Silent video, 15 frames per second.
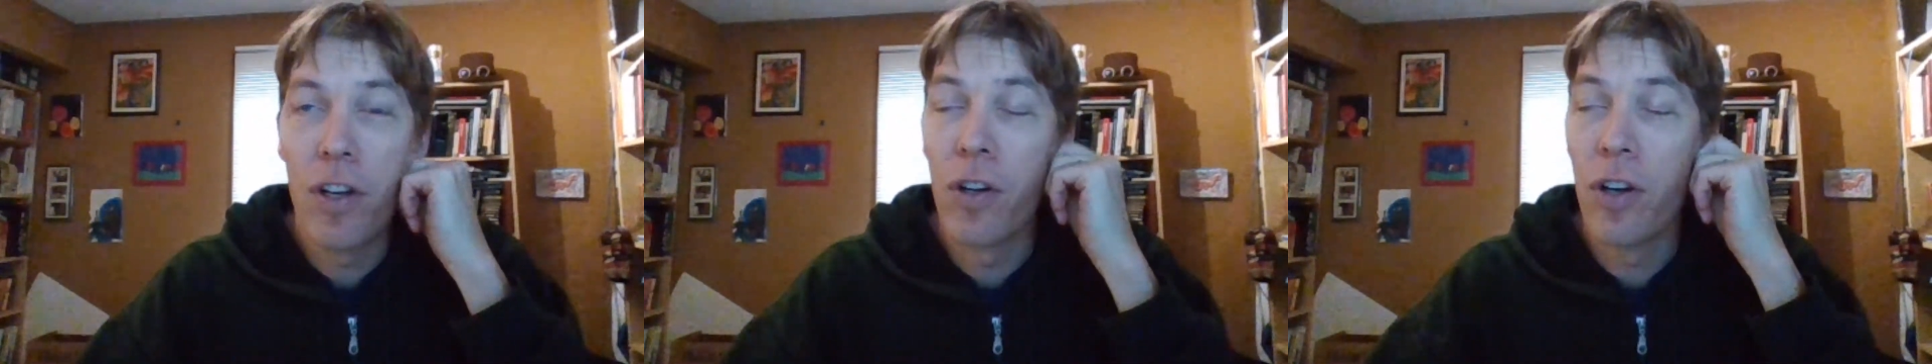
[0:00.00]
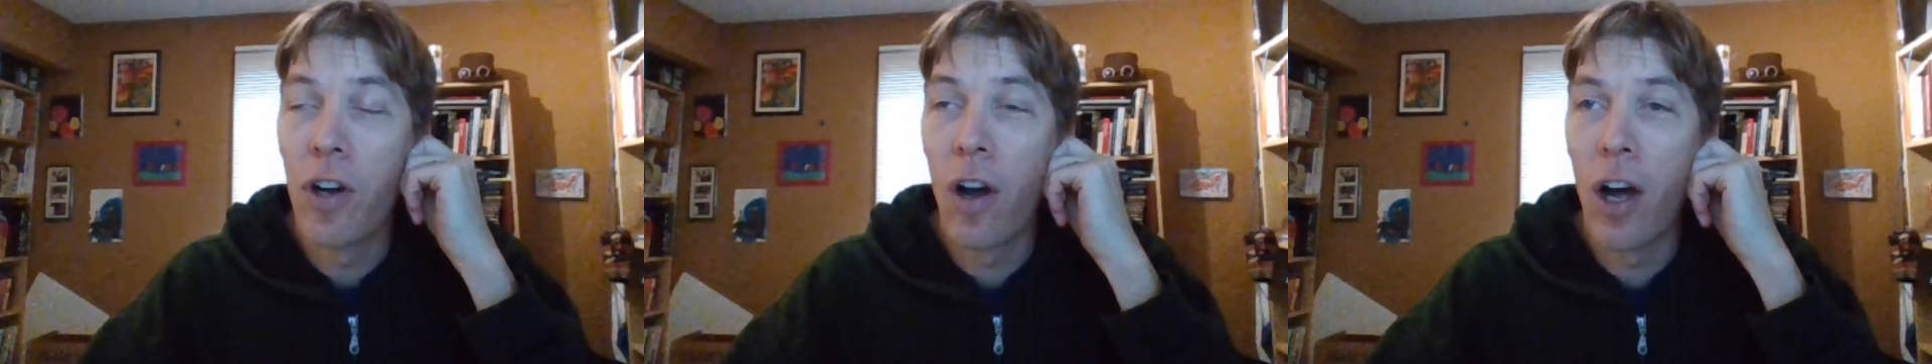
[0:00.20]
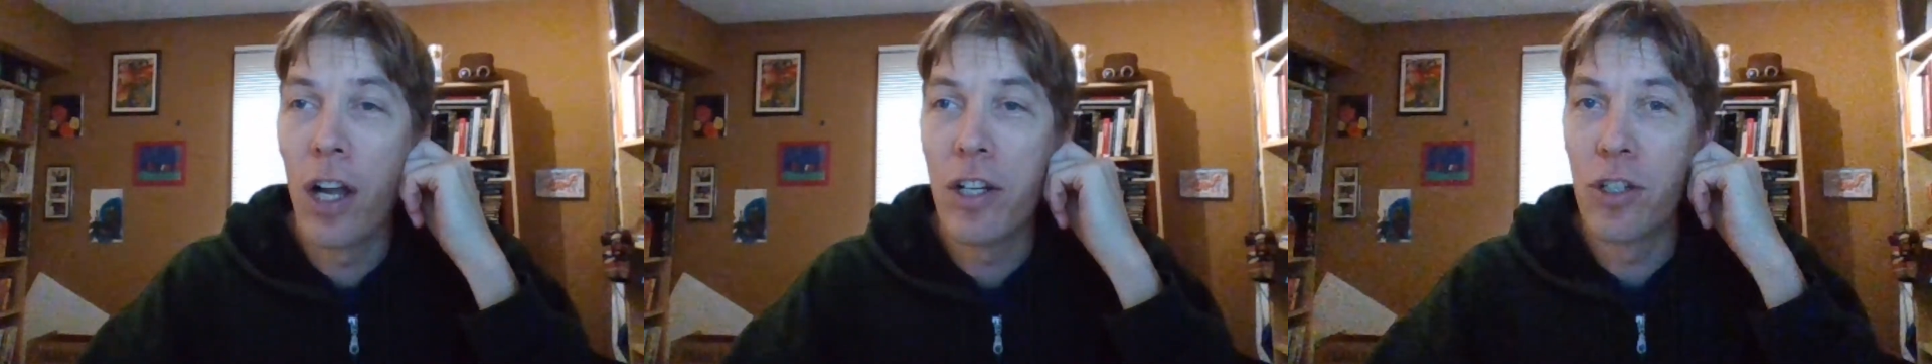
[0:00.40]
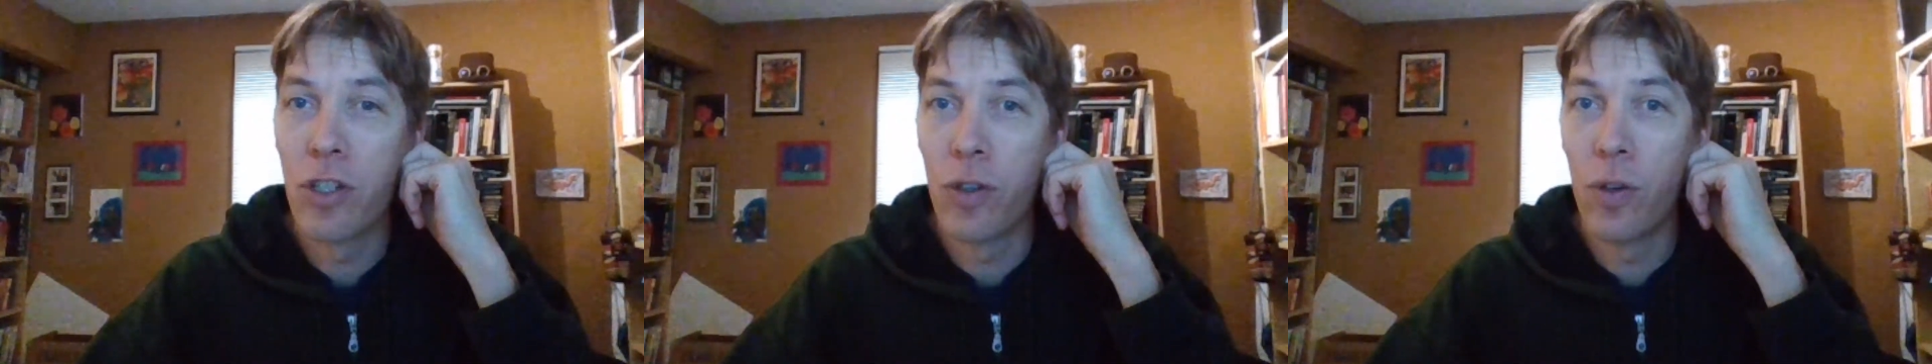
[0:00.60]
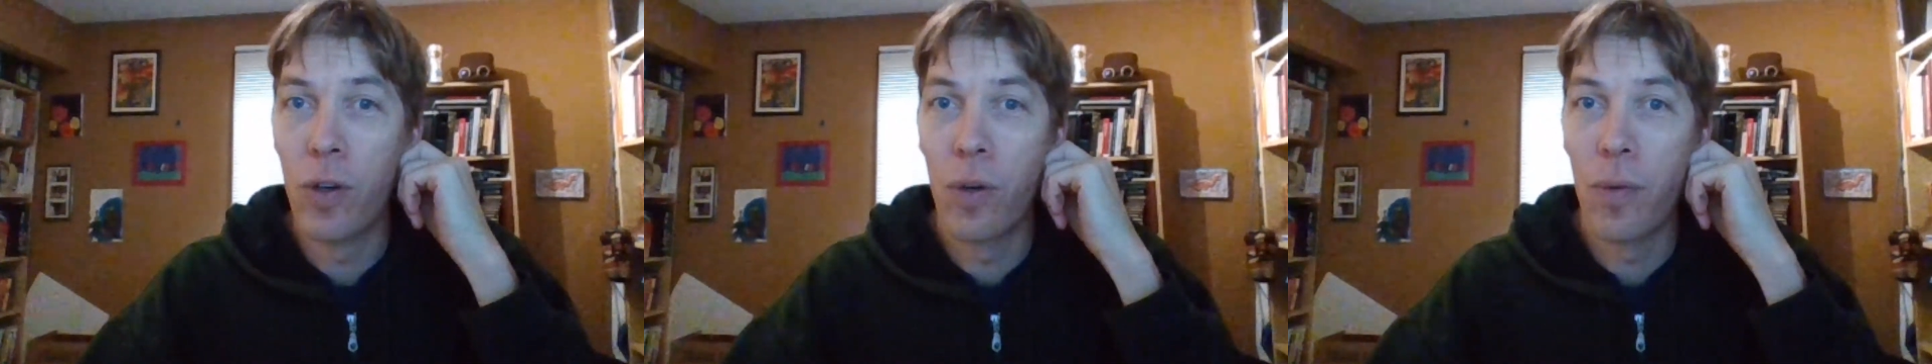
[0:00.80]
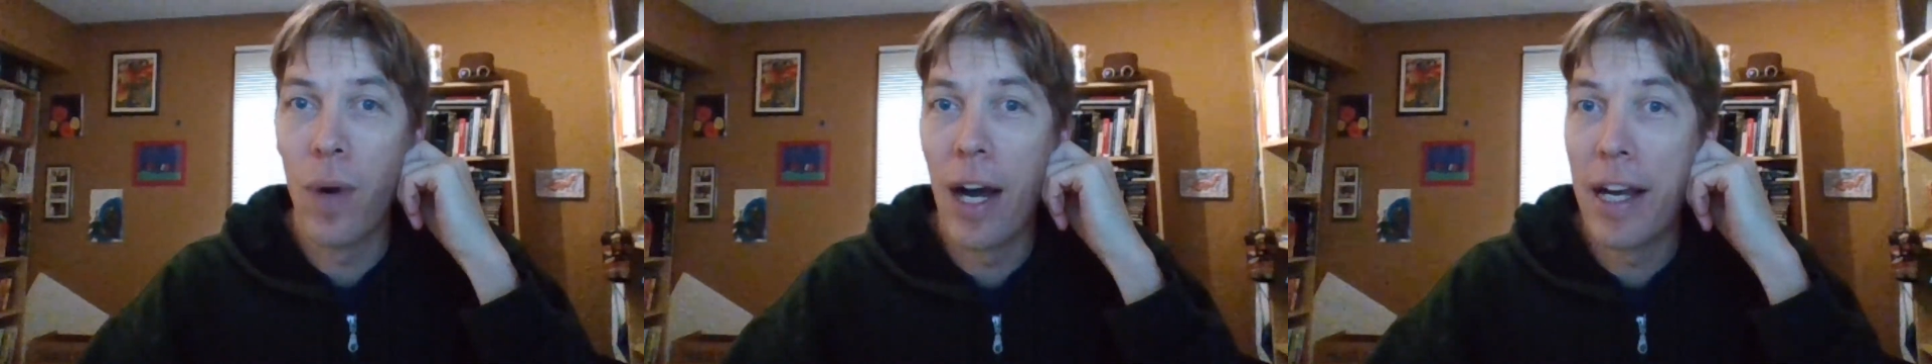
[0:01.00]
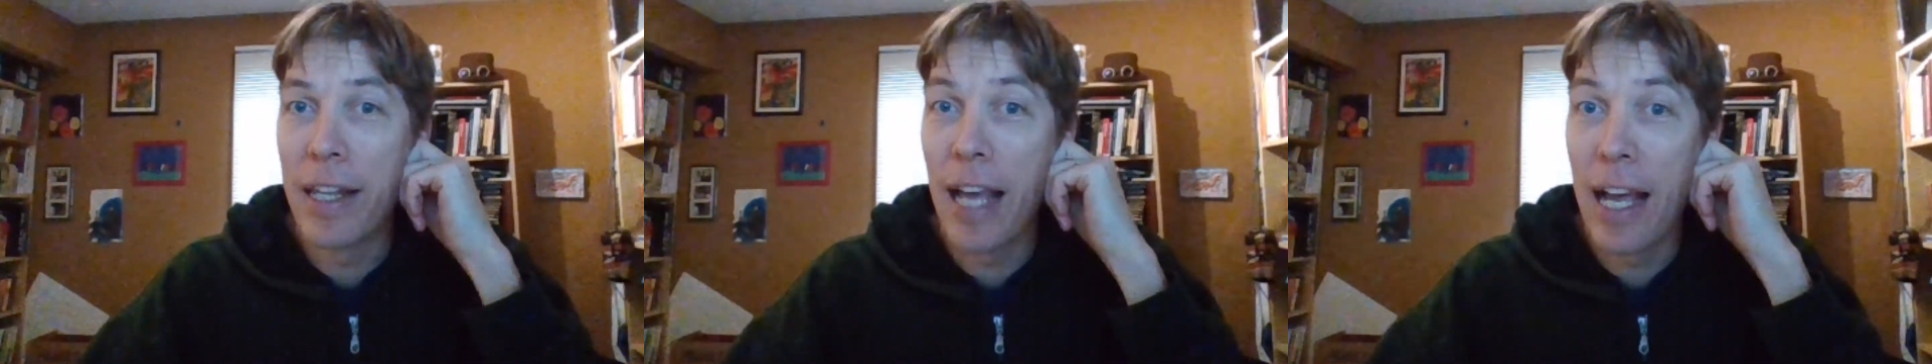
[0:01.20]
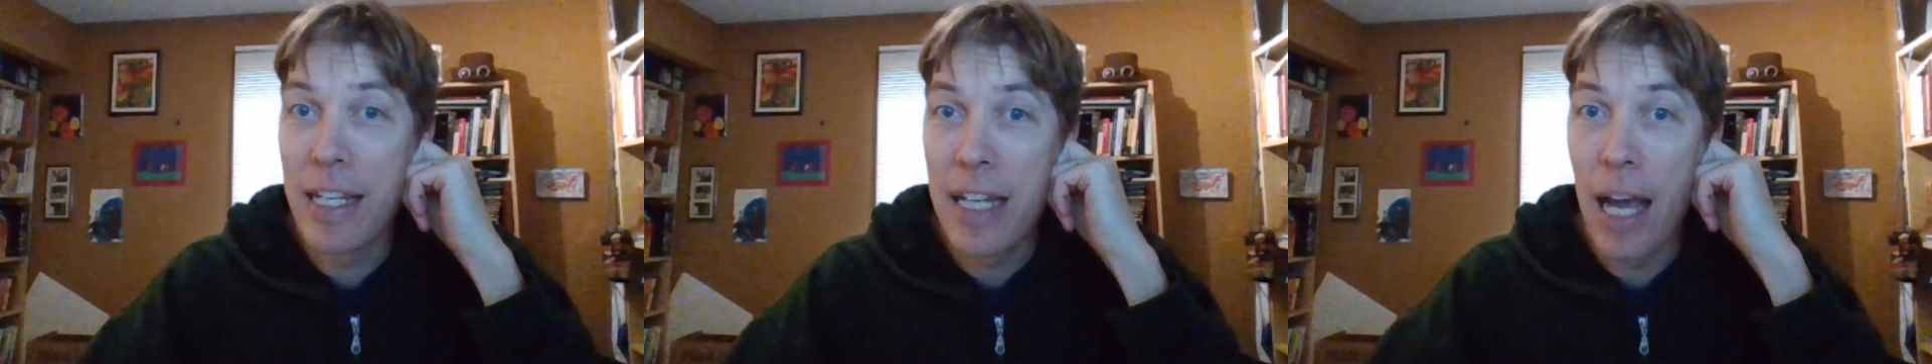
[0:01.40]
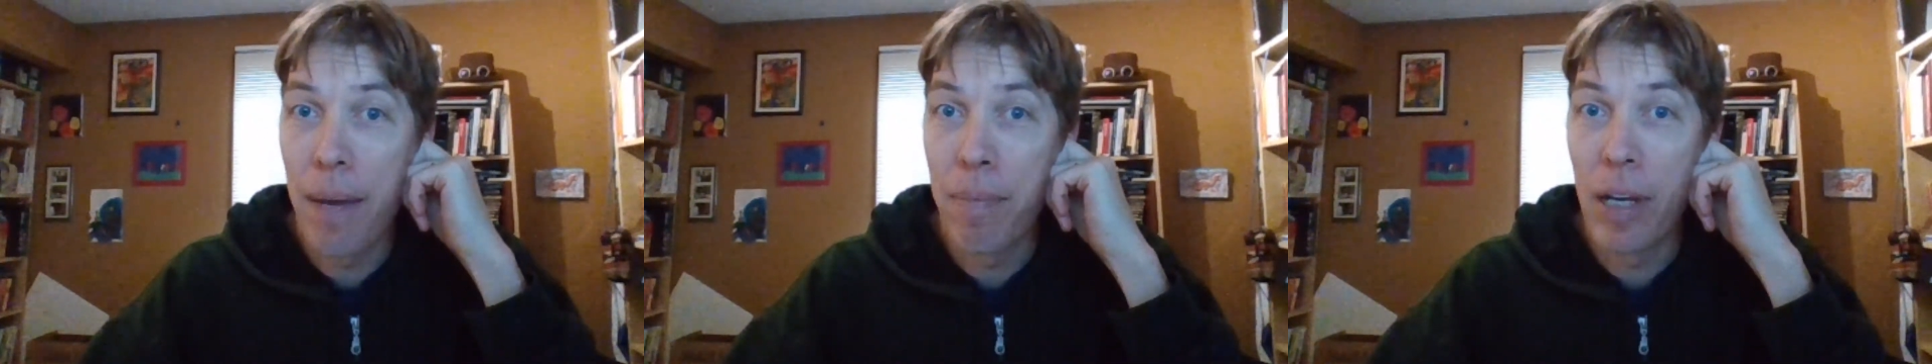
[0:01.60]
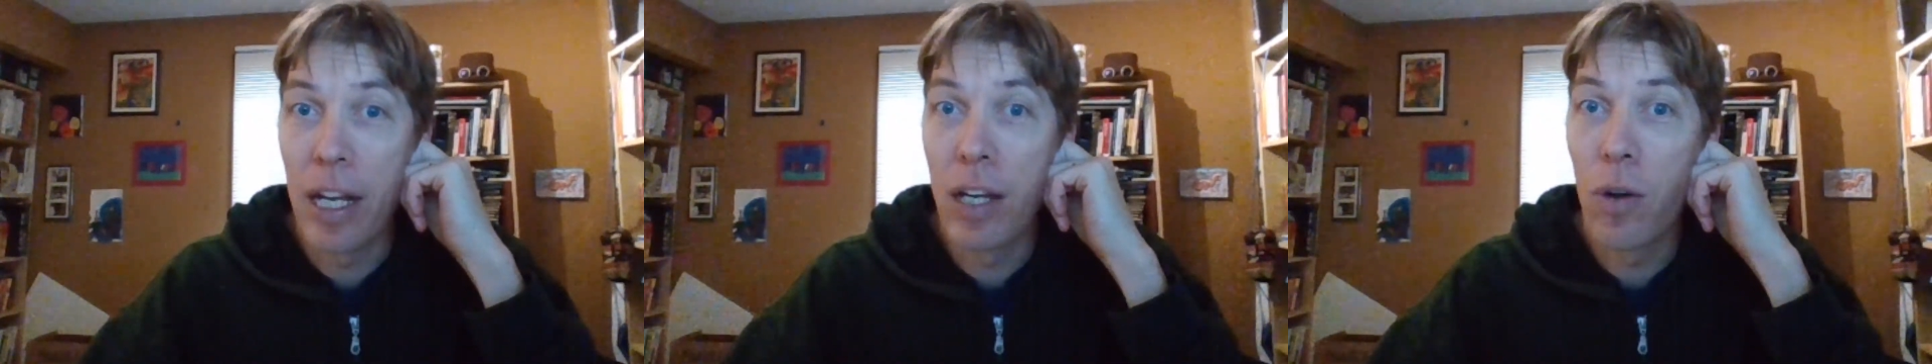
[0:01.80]
you're not sure why that's
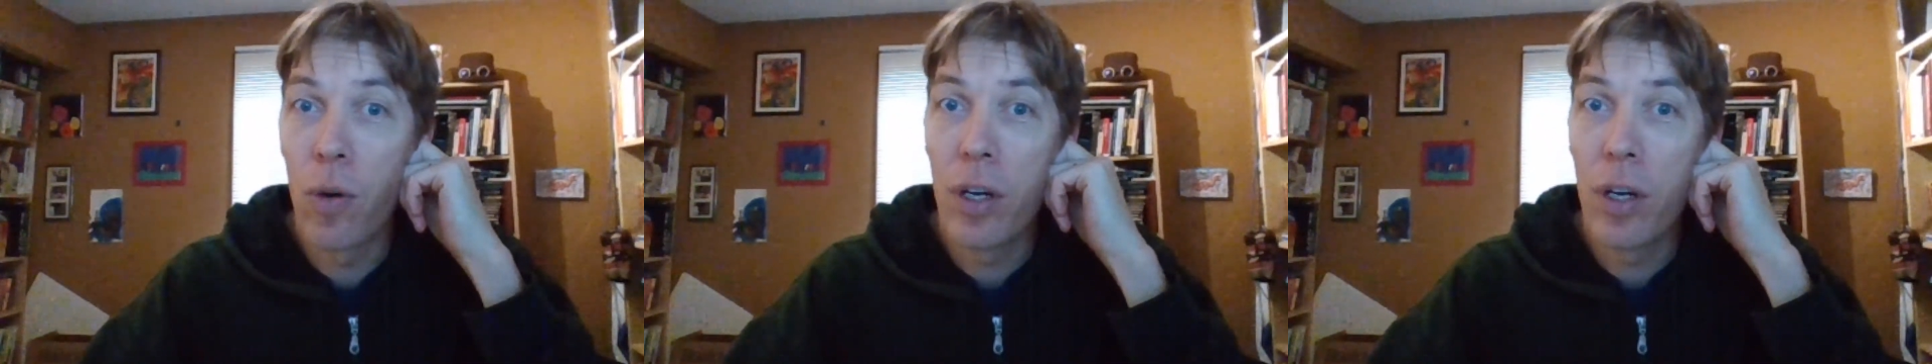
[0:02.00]
happening,